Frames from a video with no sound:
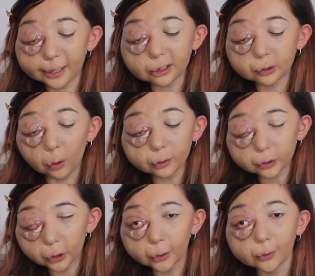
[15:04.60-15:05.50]
but it's not
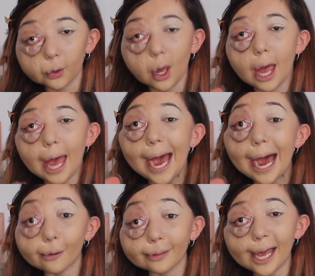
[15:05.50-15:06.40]
too
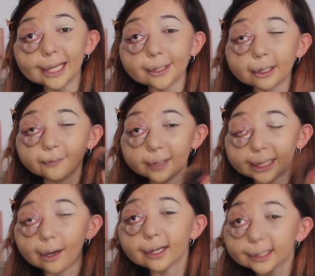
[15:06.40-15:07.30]
out there, so it's
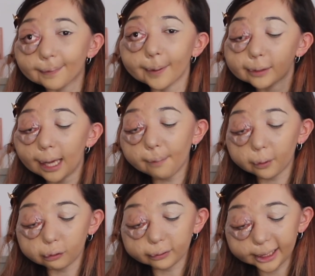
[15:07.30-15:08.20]
really nice to build up
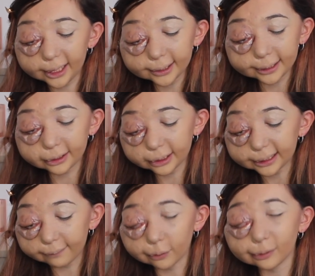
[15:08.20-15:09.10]
on your cheeks and
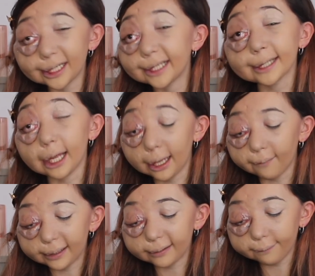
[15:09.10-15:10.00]
just gives your cheeks a
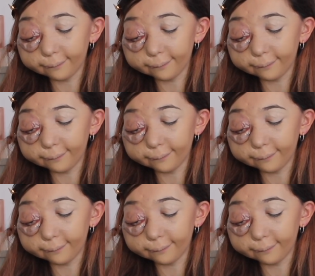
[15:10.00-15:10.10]
lovely